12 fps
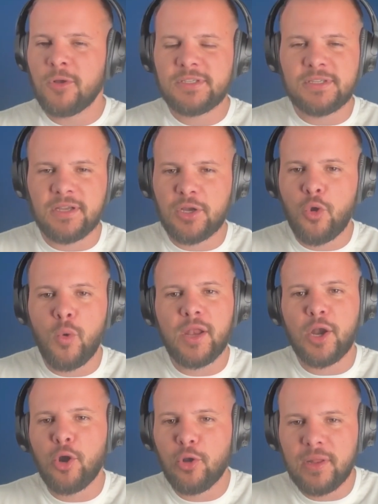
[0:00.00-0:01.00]
wants to
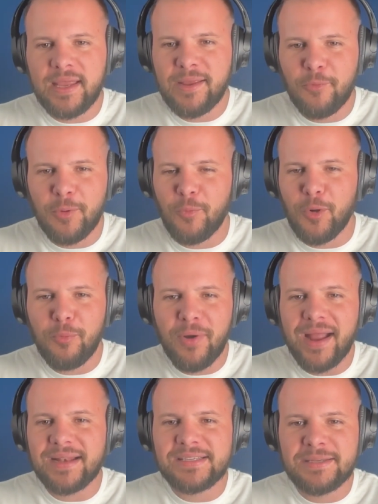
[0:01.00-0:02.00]
quit early, when we're
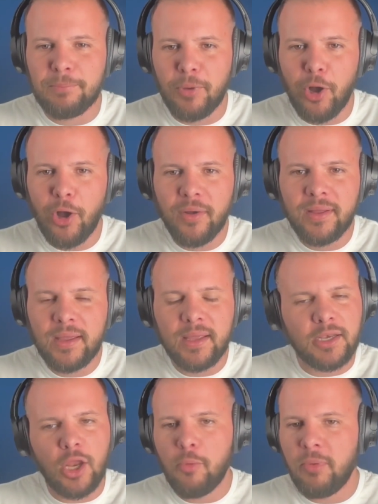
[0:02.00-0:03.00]
practicing ball,
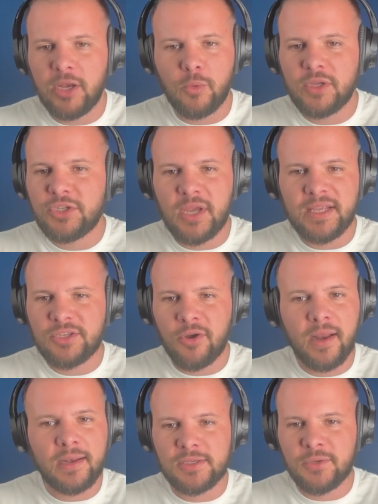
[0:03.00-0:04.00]
nobody, we chase
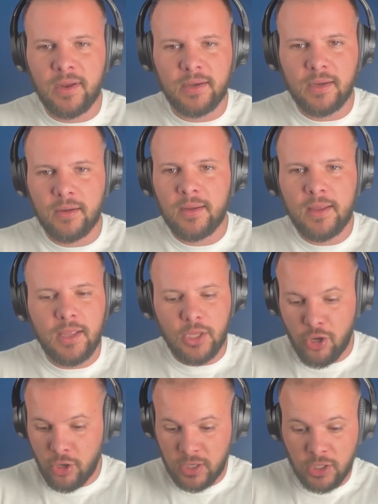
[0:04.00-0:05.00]
greatness around here.
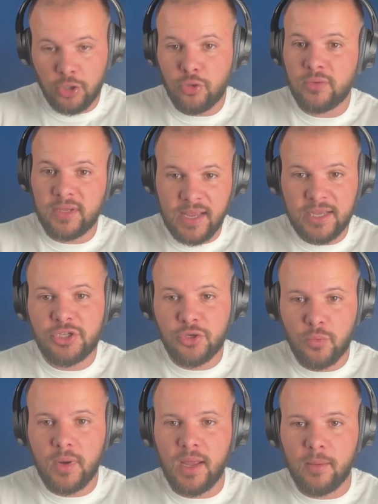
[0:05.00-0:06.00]
You're going to do the
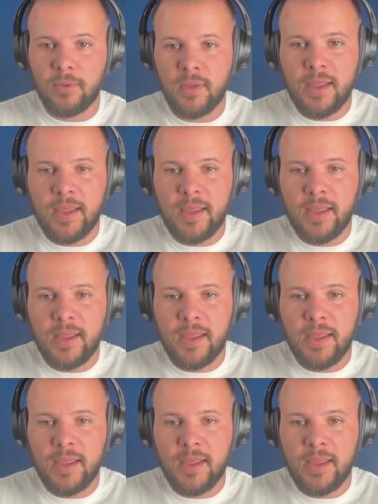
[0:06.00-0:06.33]
extra rep.